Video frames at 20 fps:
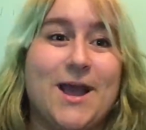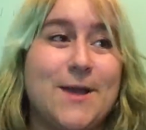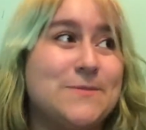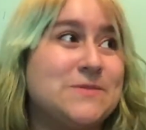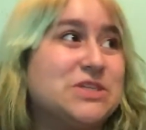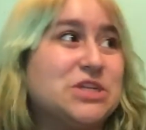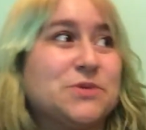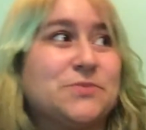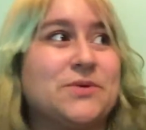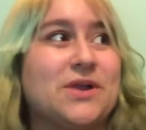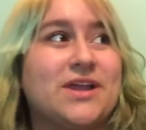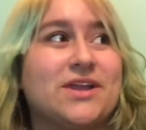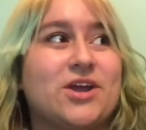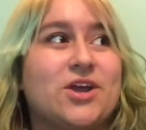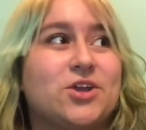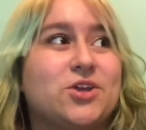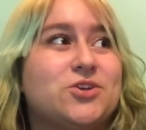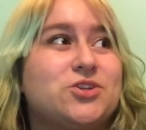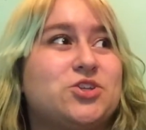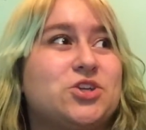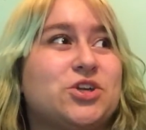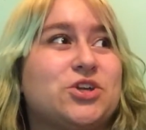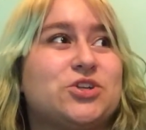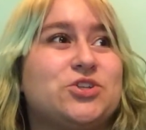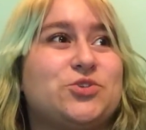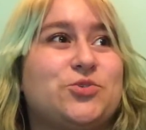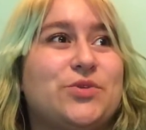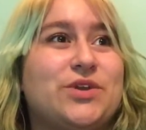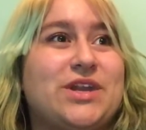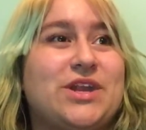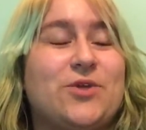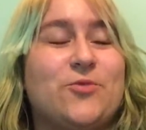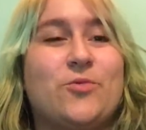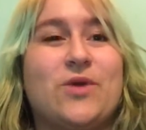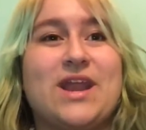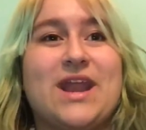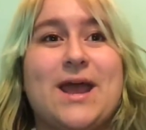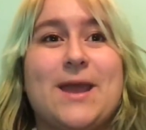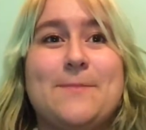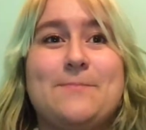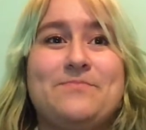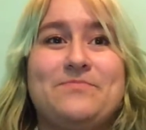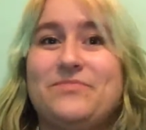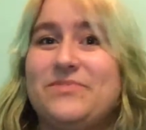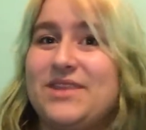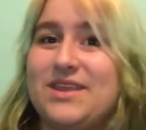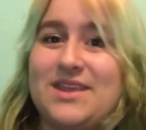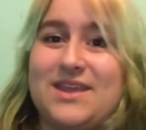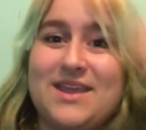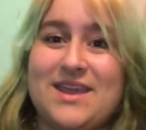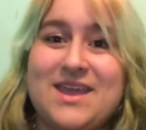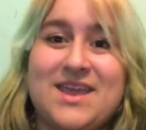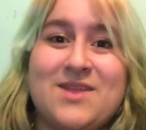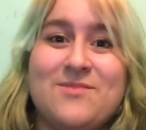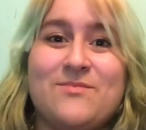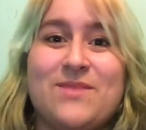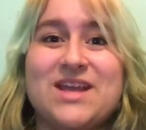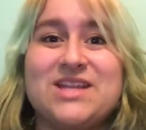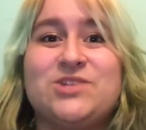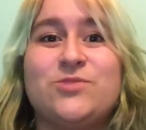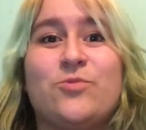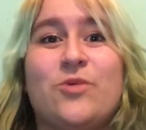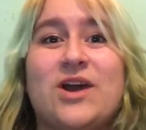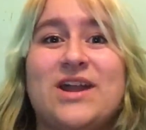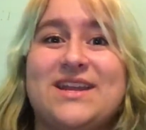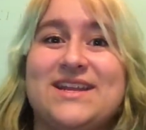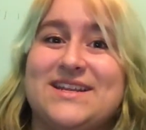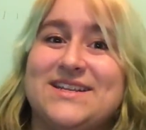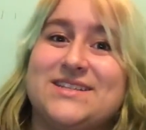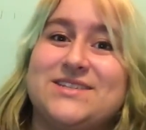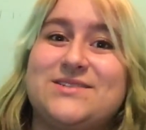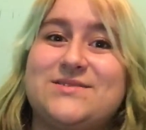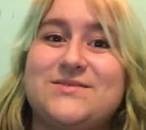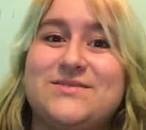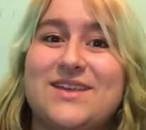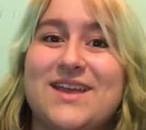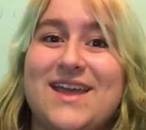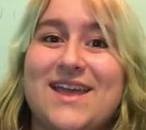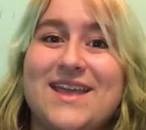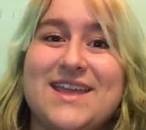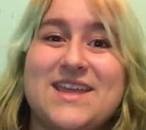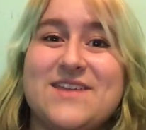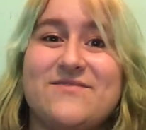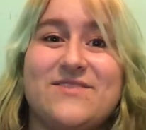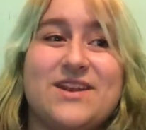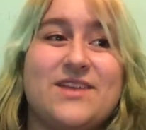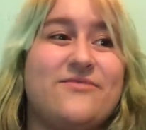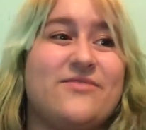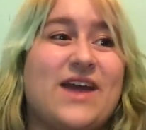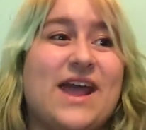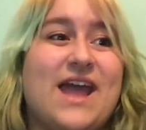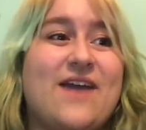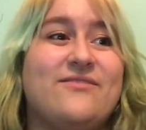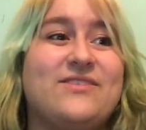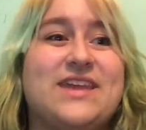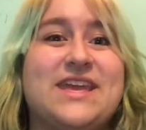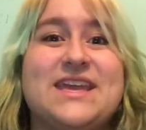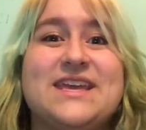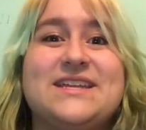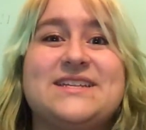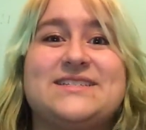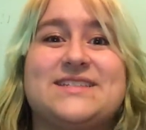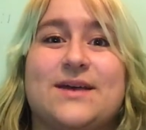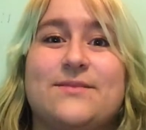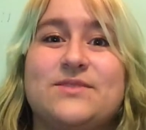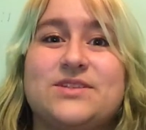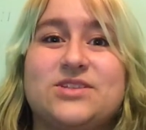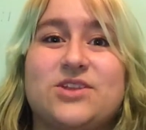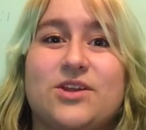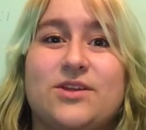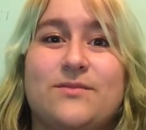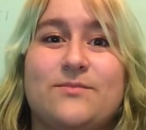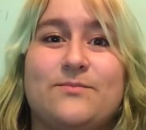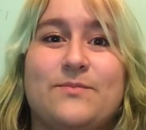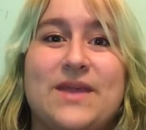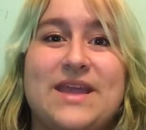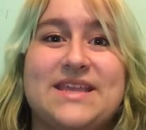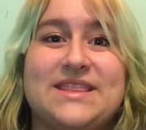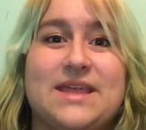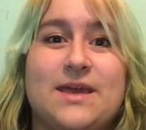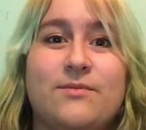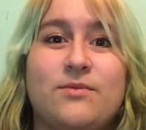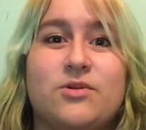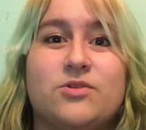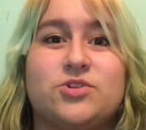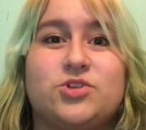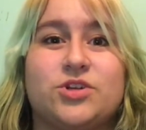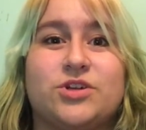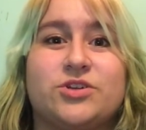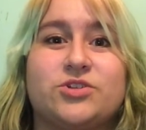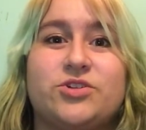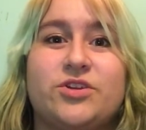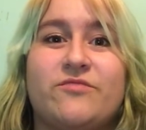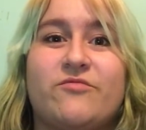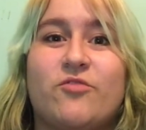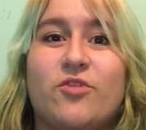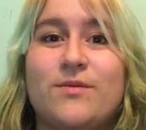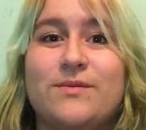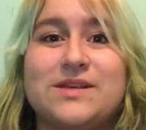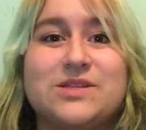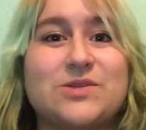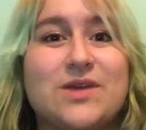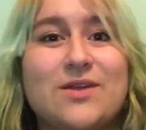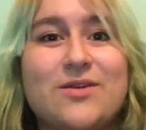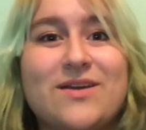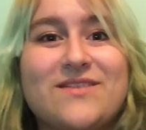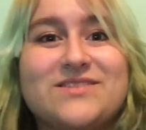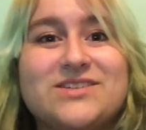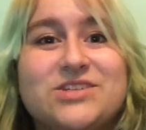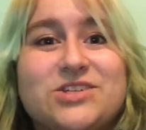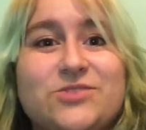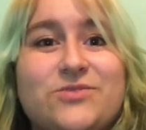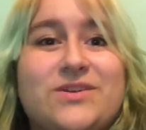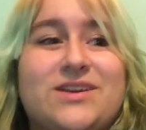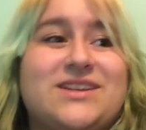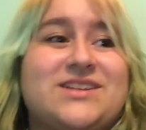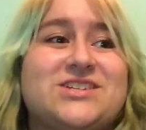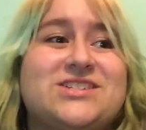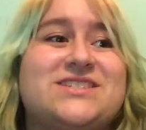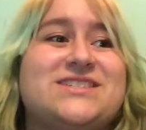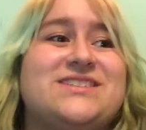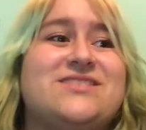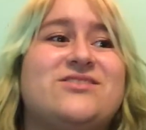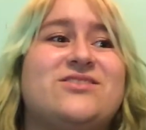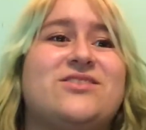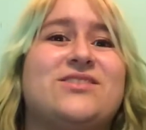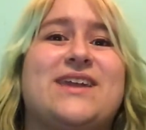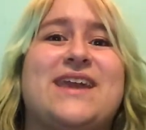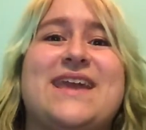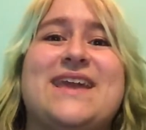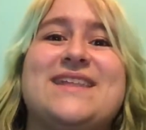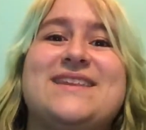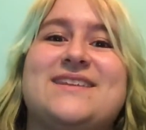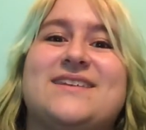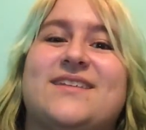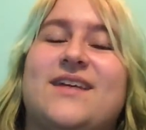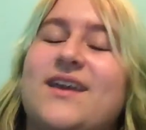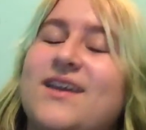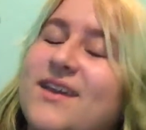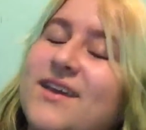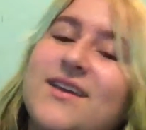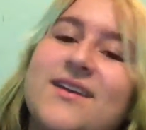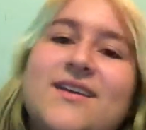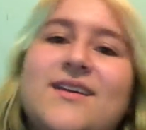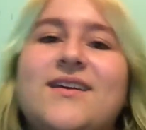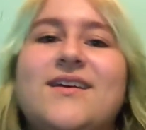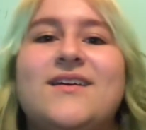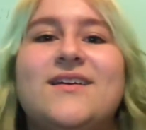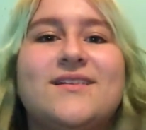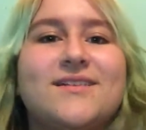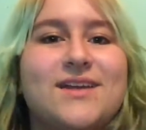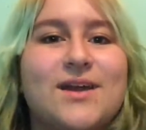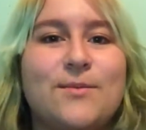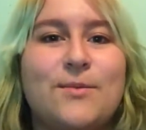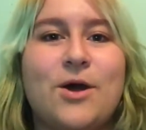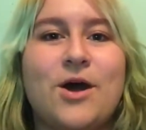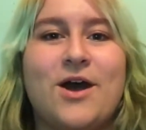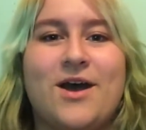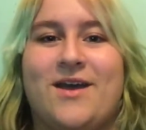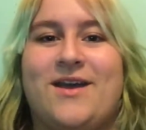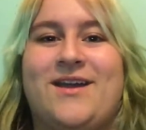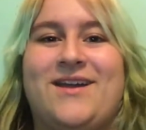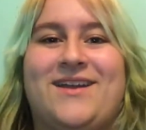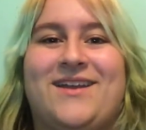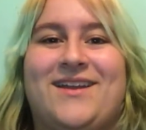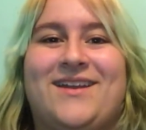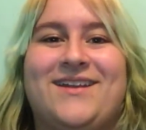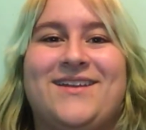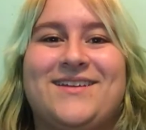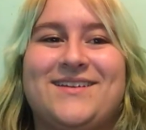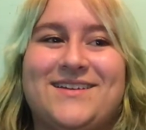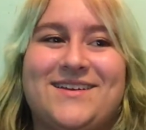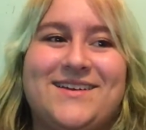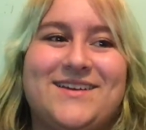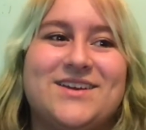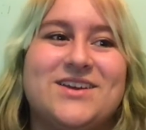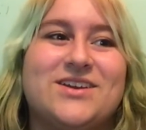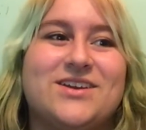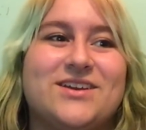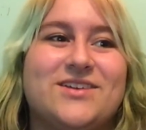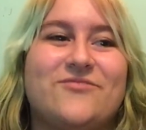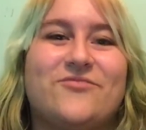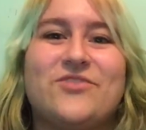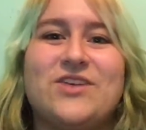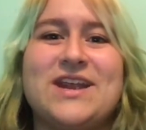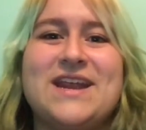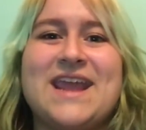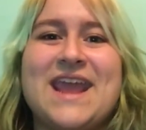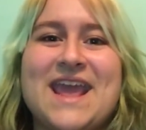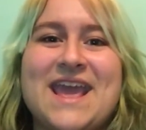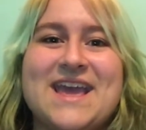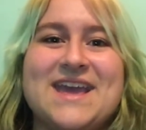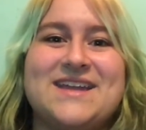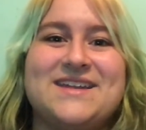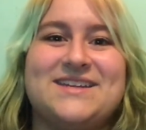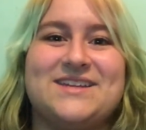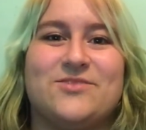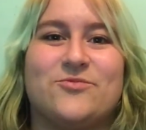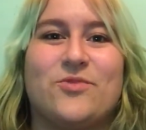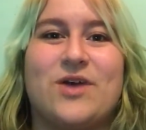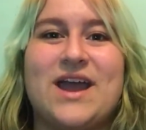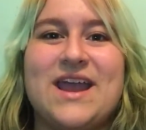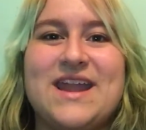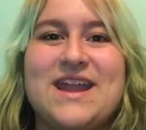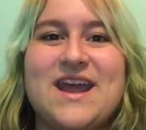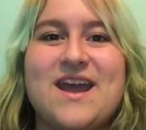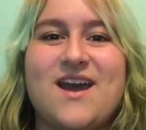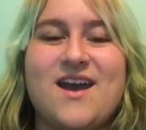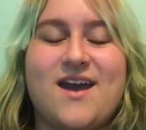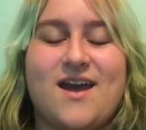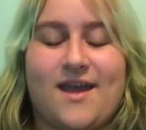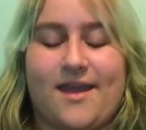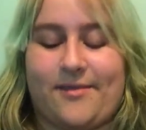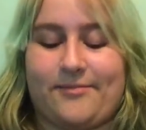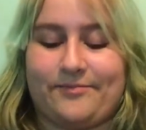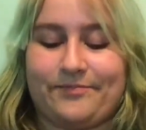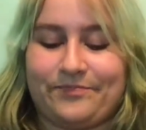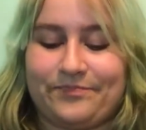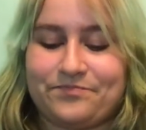I'm still probably gonna go trick-or-treating when I'm in my 20s. Even if I have kids, I'm just gonna make them go trick-or-treat for me so I don't have to do it and just steal their candy. Like, come on. Free candy. Why not?